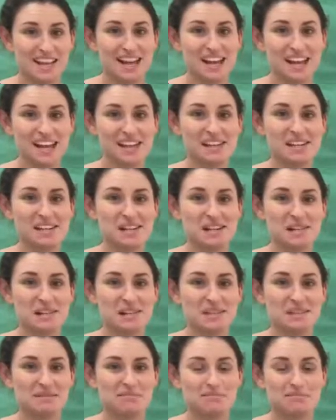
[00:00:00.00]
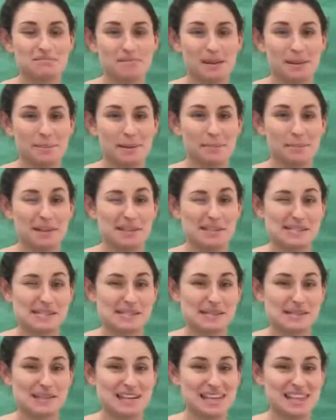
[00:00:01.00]
and maybe a
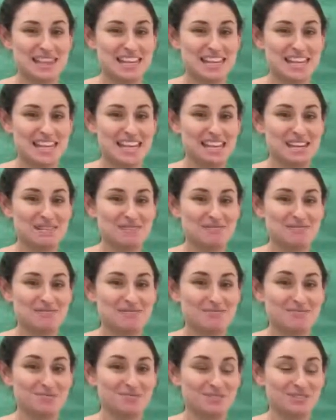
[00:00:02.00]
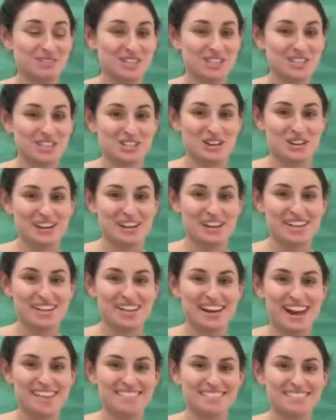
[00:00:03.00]
pencil, and then we'll get started,
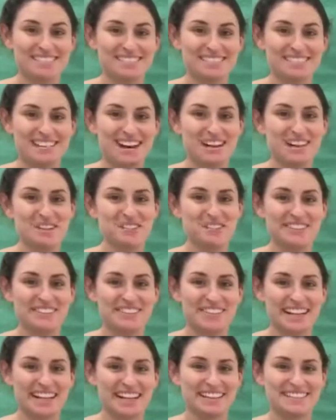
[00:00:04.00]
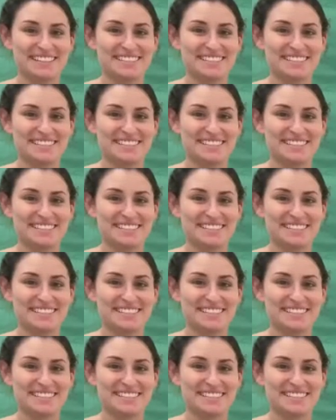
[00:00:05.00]
okay? I'll give you a second.